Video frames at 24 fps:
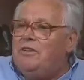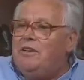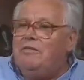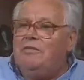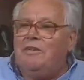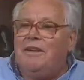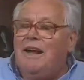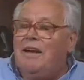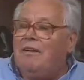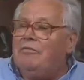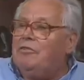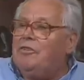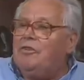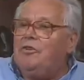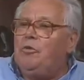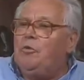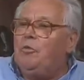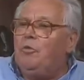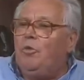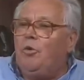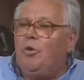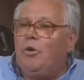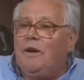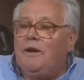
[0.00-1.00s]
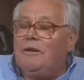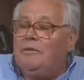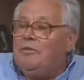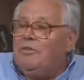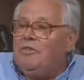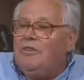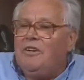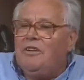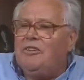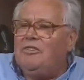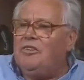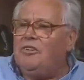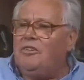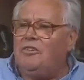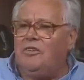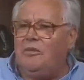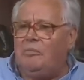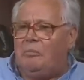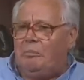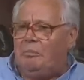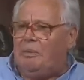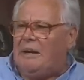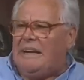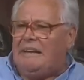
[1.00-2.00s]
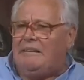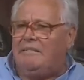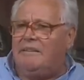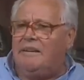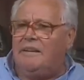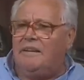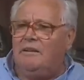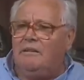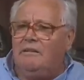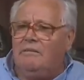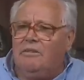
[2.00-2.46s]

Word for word: Even after the war, it was not such a big deal.